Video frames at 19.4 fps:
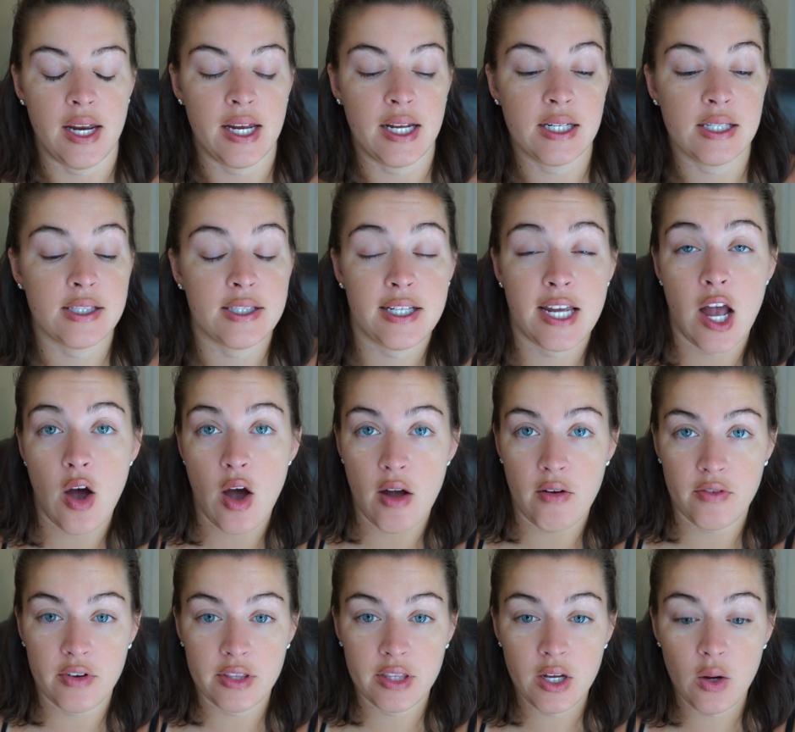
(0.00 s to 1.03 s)
and see how
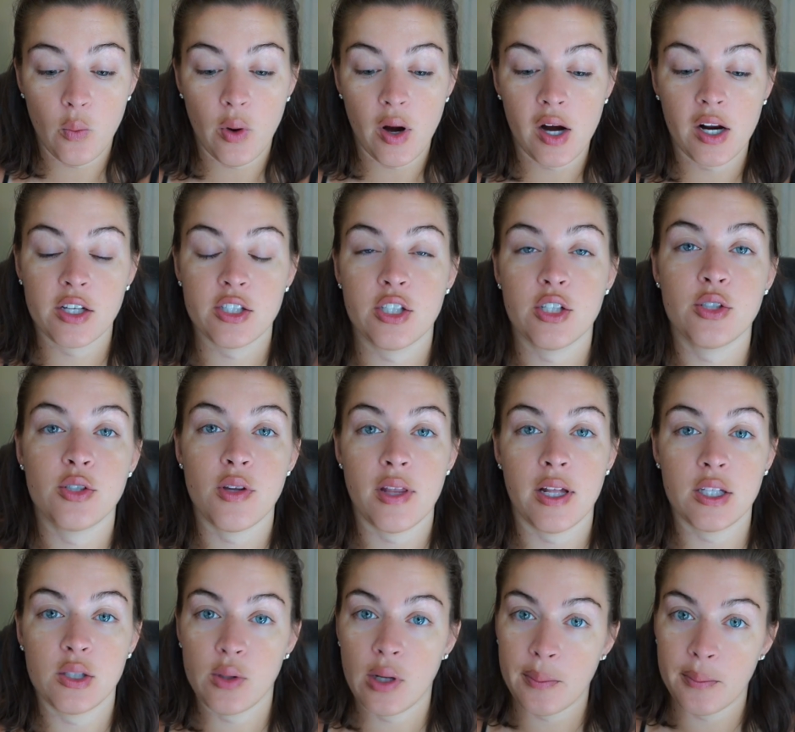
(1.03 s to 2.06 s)
everything works. So
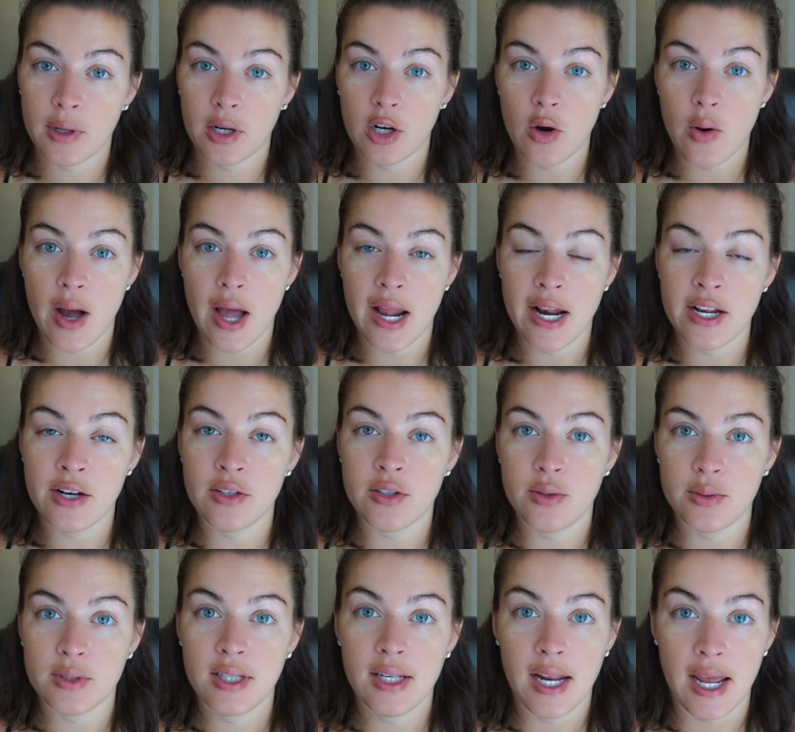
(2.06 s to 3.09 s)
that's what I'm going to go ahead and
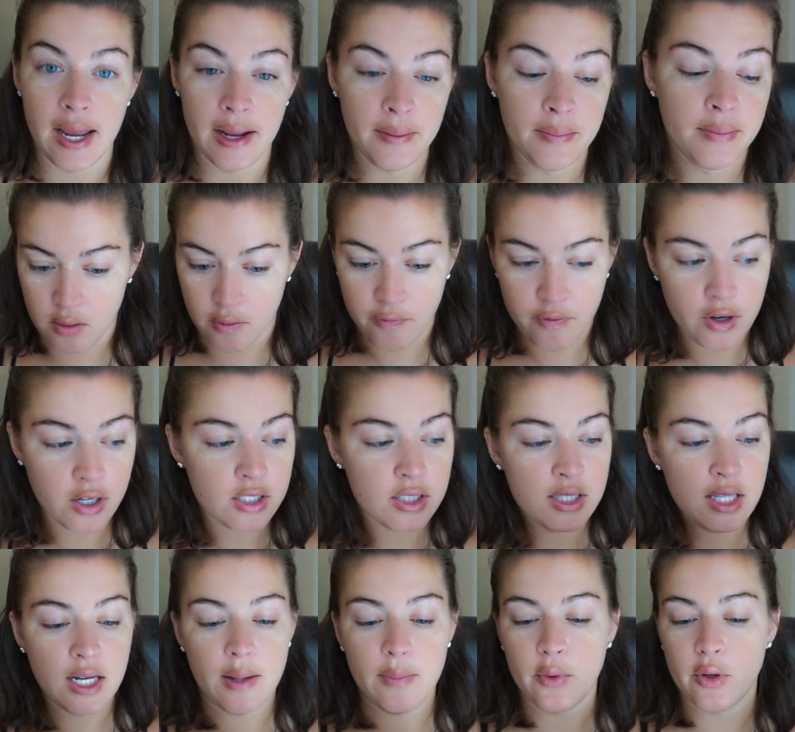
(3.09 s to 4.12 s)
do today. The first
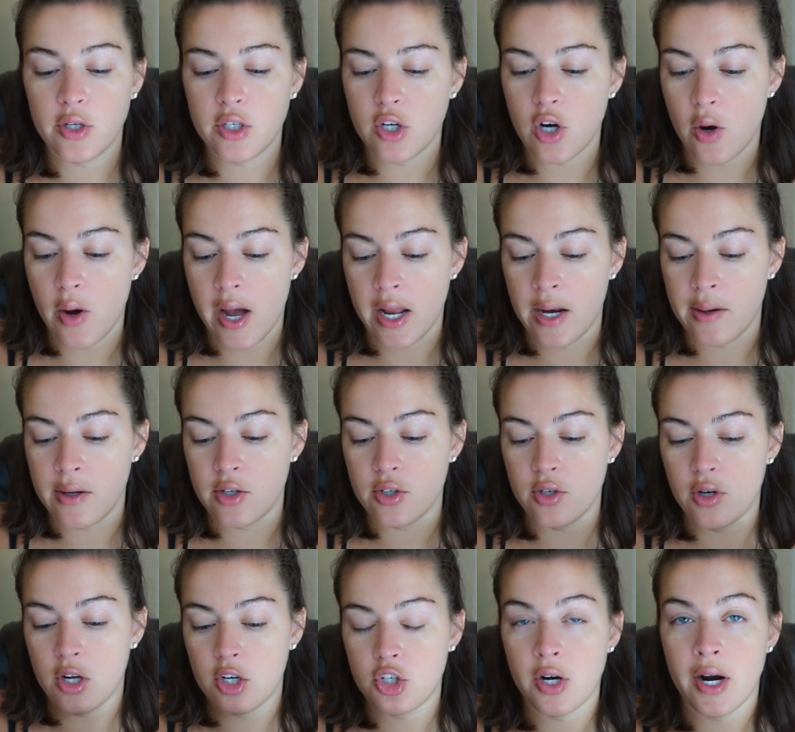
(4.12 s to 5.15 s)
thing I'm going to go ahead and
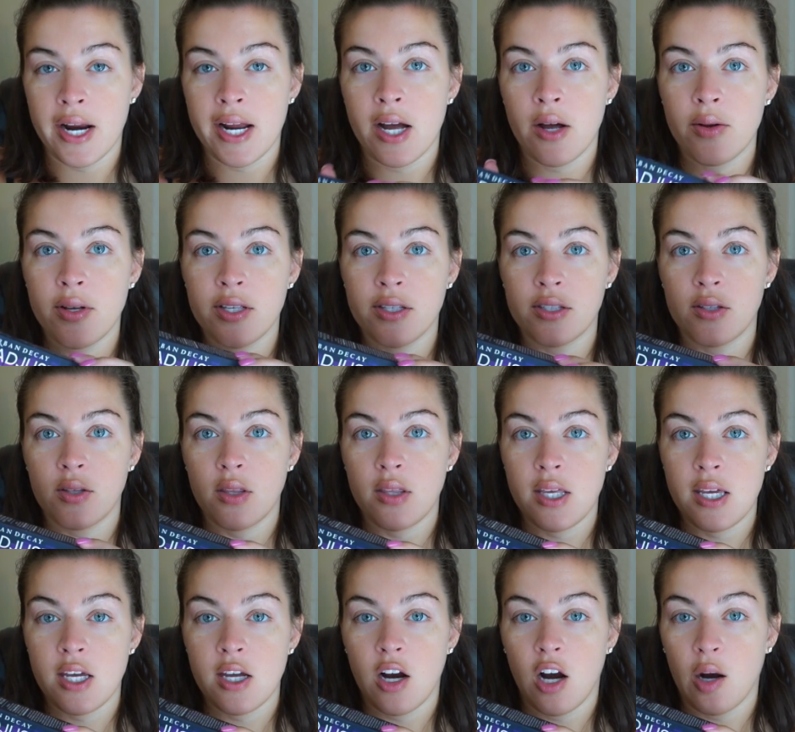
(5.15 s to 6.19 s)
try out is
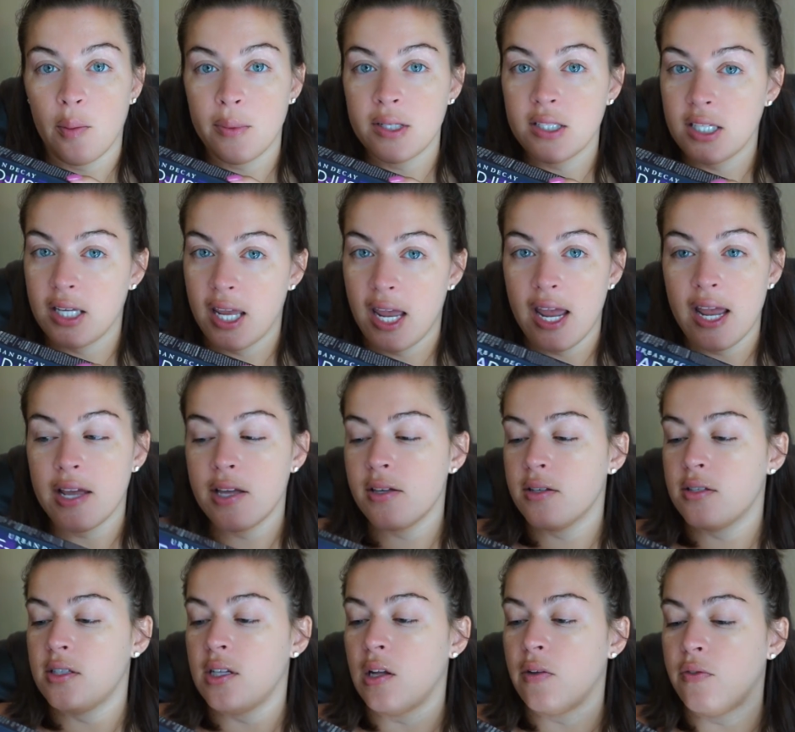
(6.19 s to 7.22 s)
the Urban Decay
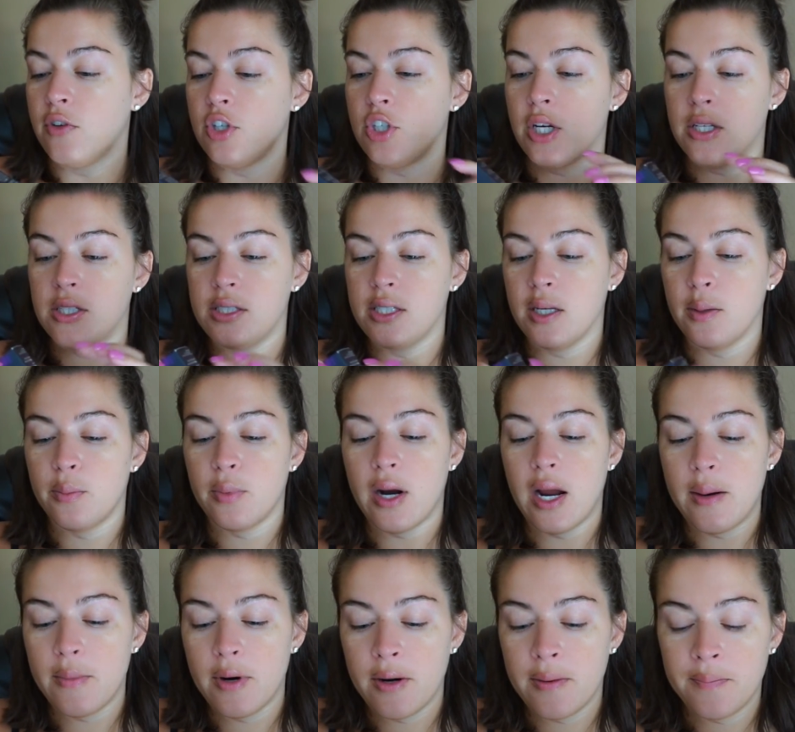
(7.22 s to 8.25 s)
Self-Adjusting
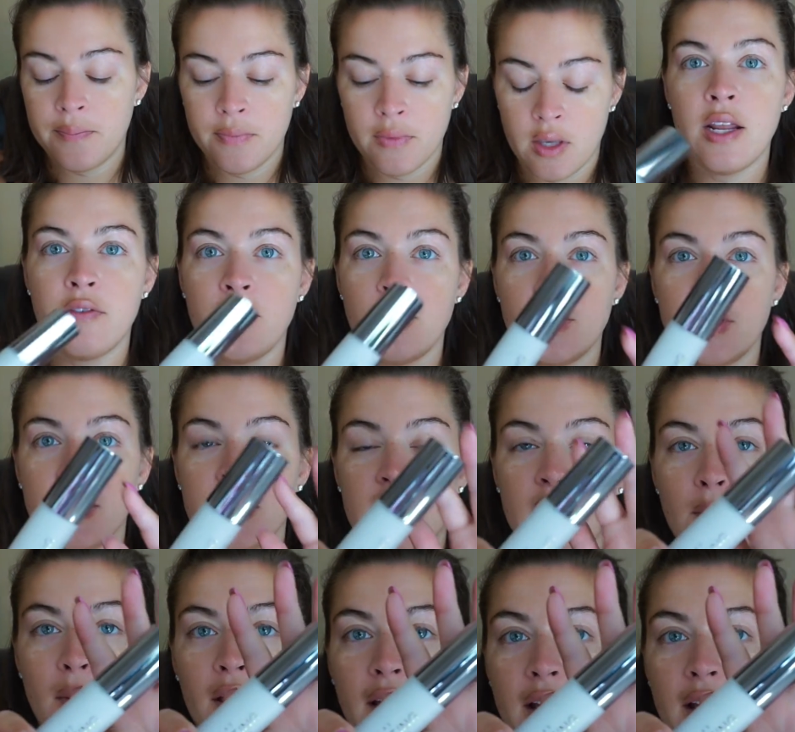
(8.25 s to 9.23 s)
Primer. If you didn't see my